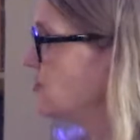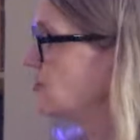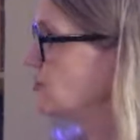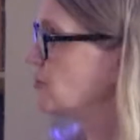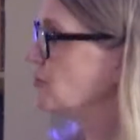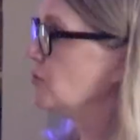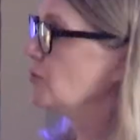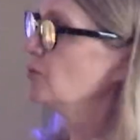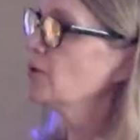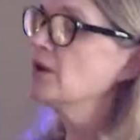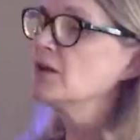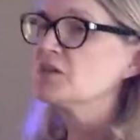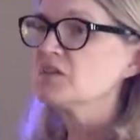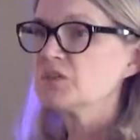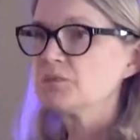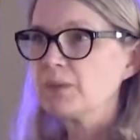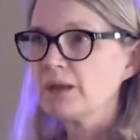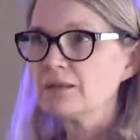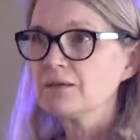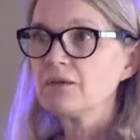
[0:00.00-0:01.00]
to
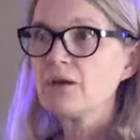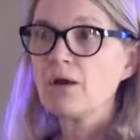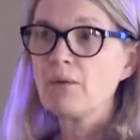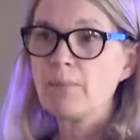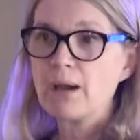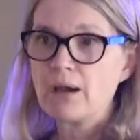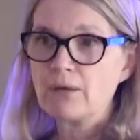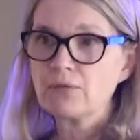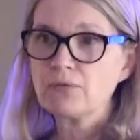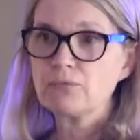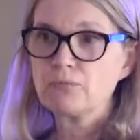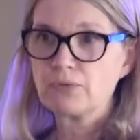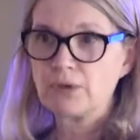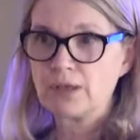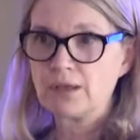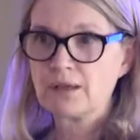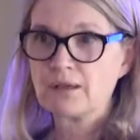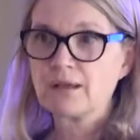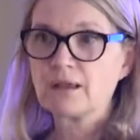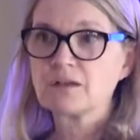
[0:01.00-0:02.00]
spend about a
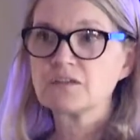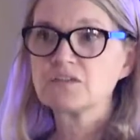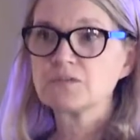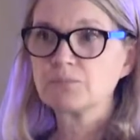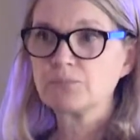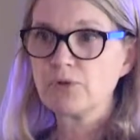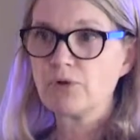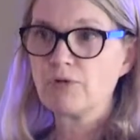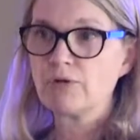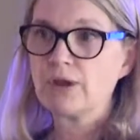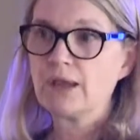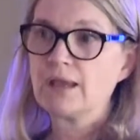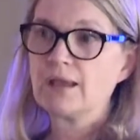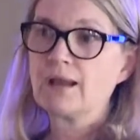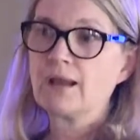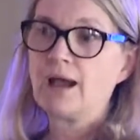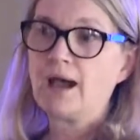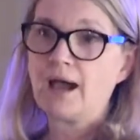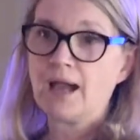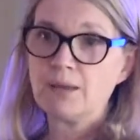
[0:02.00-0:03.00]
week
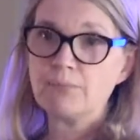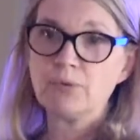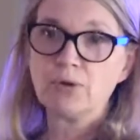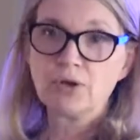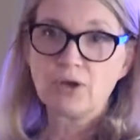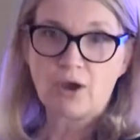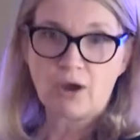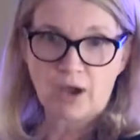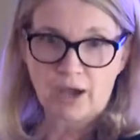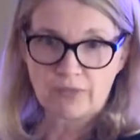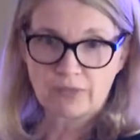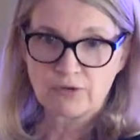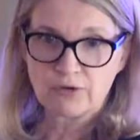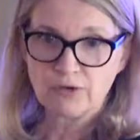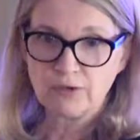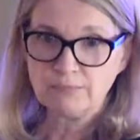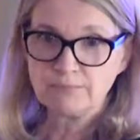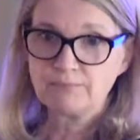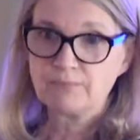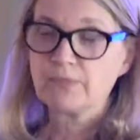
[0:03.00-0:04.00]
exploring iBook
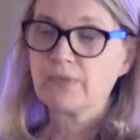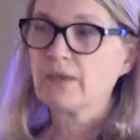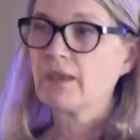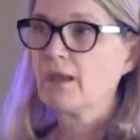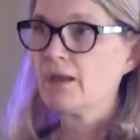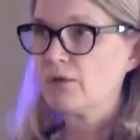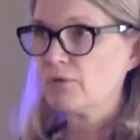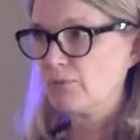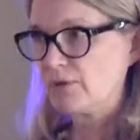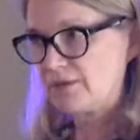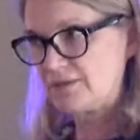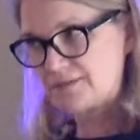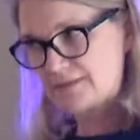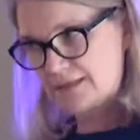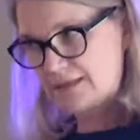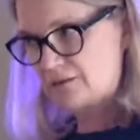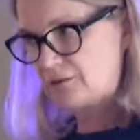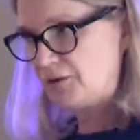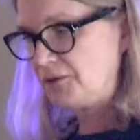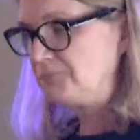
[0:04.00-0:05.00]
Author with
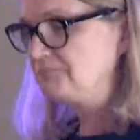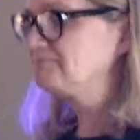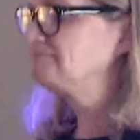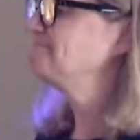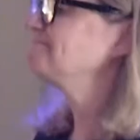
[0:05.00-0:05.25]
CEWiT,